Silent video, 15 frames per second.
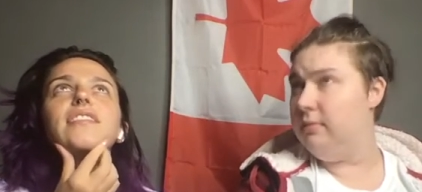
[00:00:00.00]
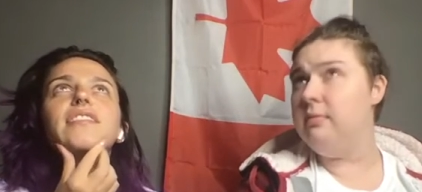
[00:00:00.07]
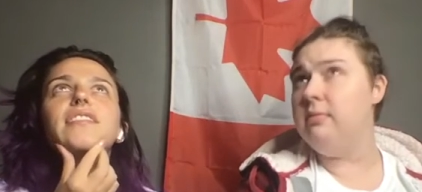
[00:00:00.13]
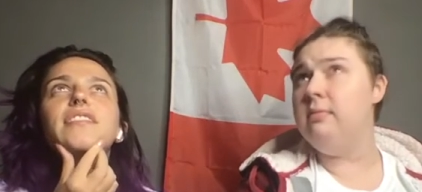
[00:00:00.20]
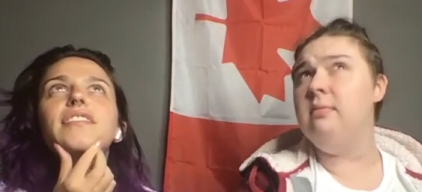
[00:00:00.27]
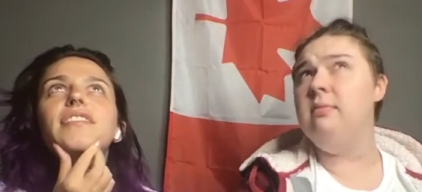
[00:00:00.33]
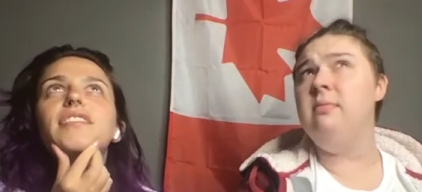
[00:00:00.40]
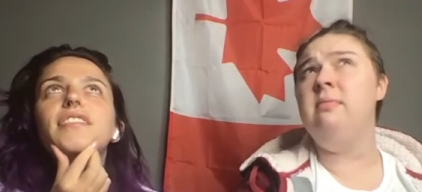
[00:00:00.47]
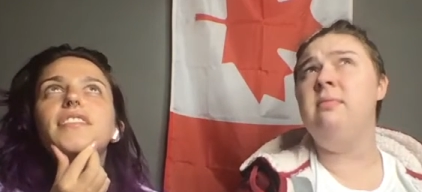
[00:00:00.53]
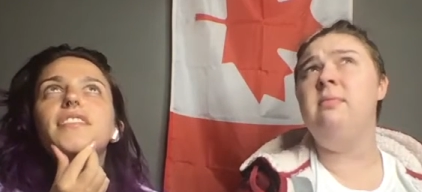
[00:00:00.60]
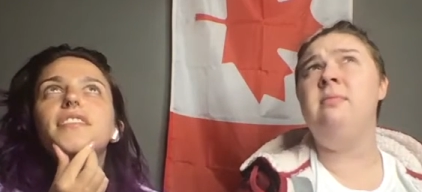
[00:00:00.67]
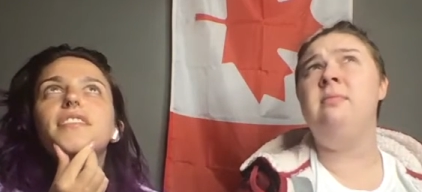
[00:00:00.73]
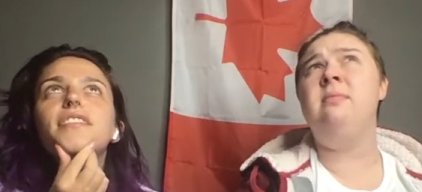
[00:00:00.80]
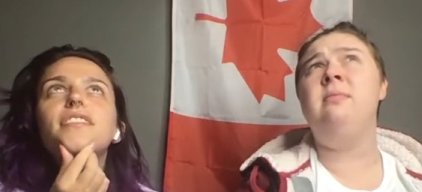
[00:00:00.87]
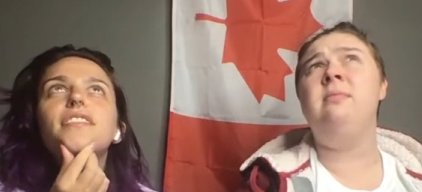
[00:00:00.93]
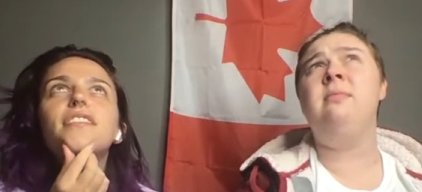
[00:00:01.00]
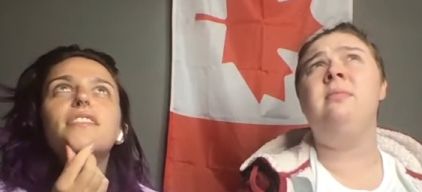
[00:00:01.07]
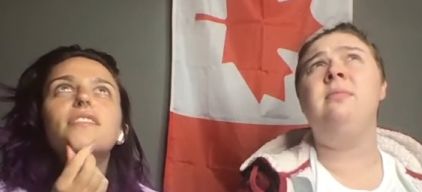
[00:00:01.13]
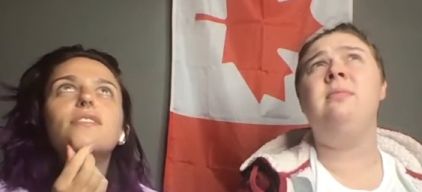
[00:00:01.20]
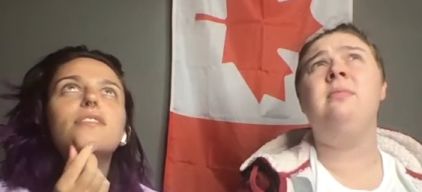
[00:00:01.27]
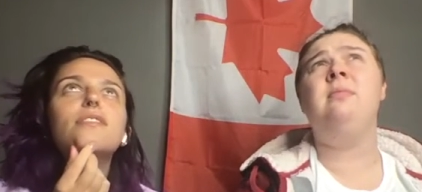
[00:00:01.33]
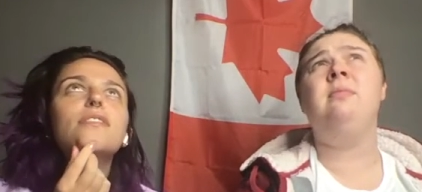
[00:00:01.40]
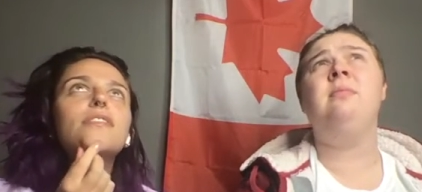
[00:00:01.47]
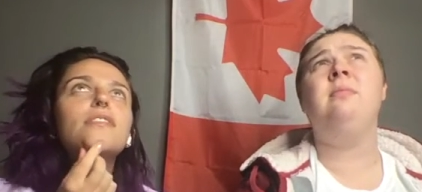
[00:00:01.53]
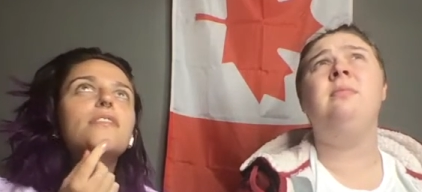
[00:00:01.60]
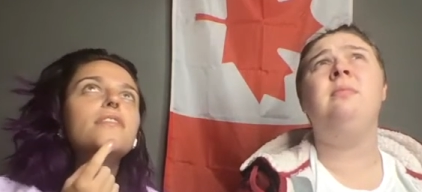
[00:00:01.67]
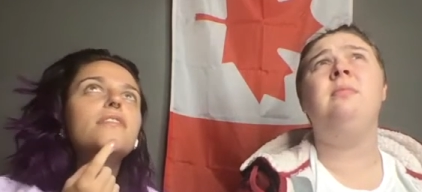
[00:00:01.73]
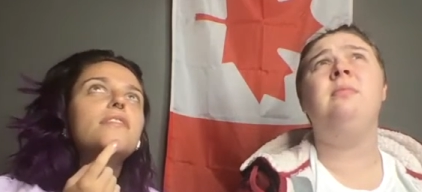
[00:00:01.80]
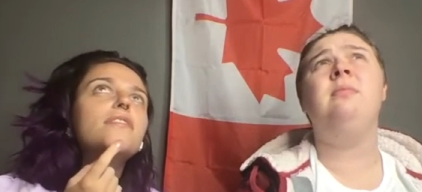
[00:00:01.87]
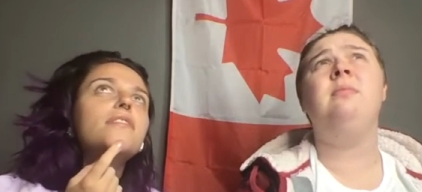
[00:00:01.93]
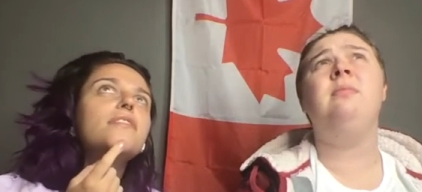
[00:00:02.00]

No one is speaking in this clip.